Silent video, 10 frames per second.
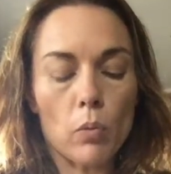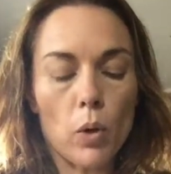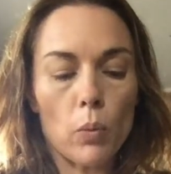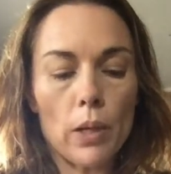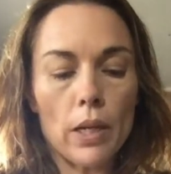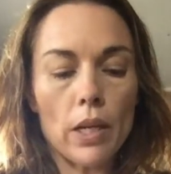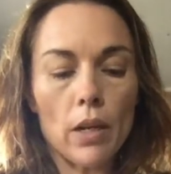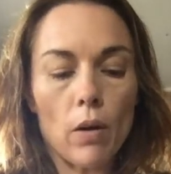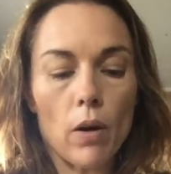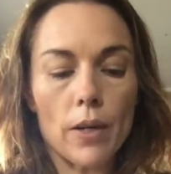where we
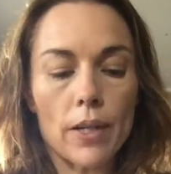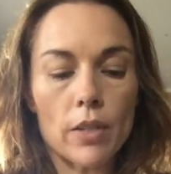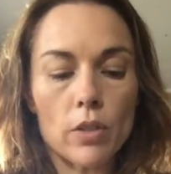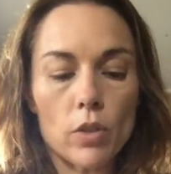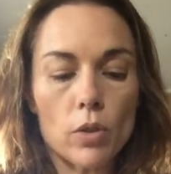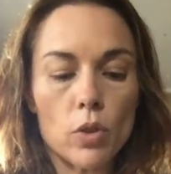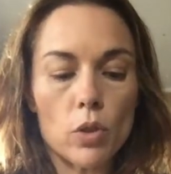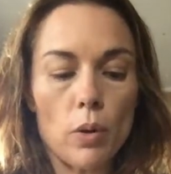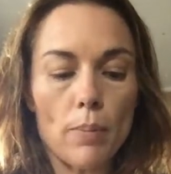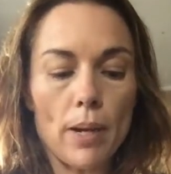are introduced to
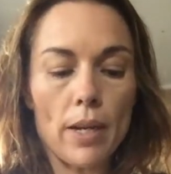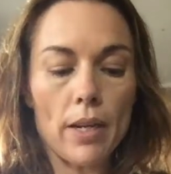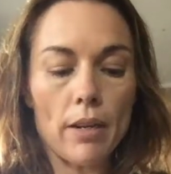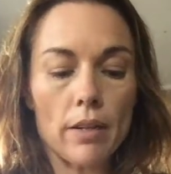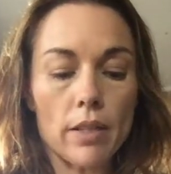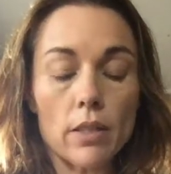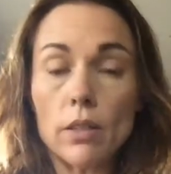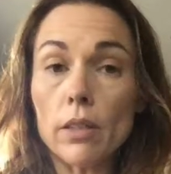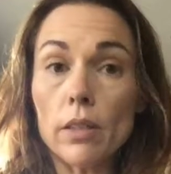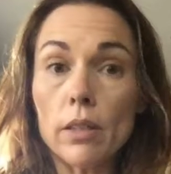our main
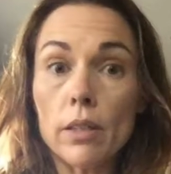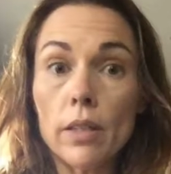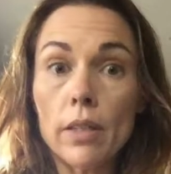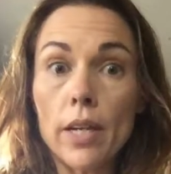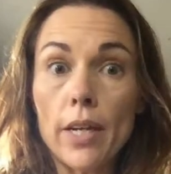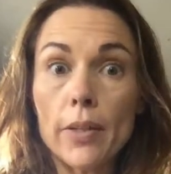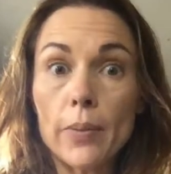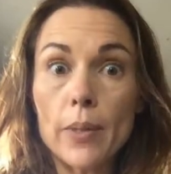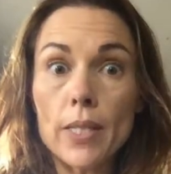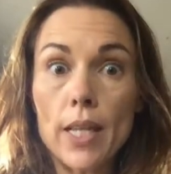character. And who
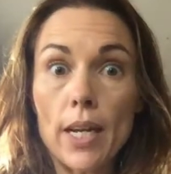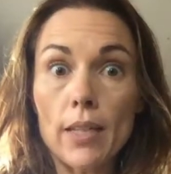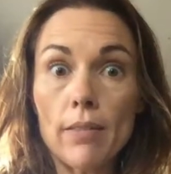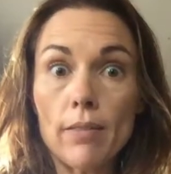is that?